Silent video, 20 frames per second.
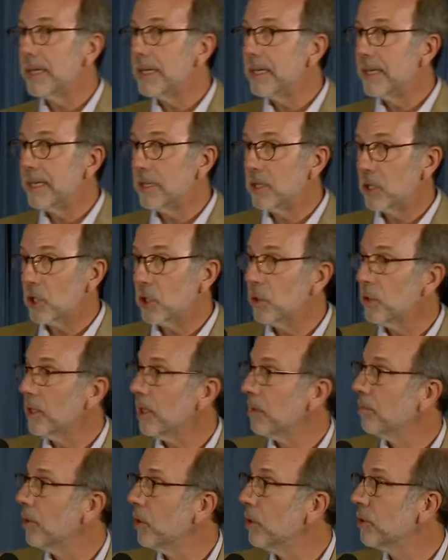
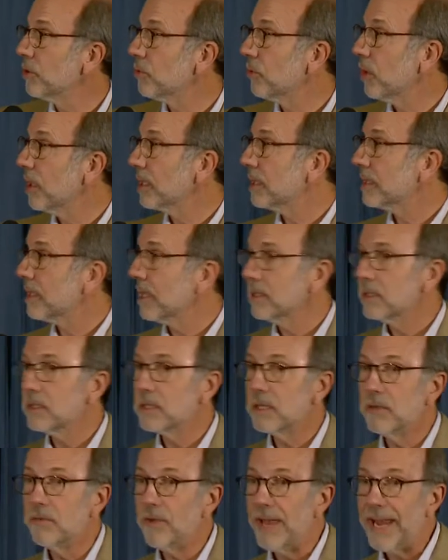including both
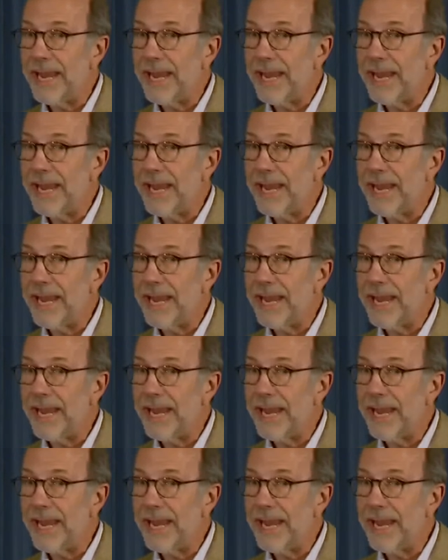drug-sensitive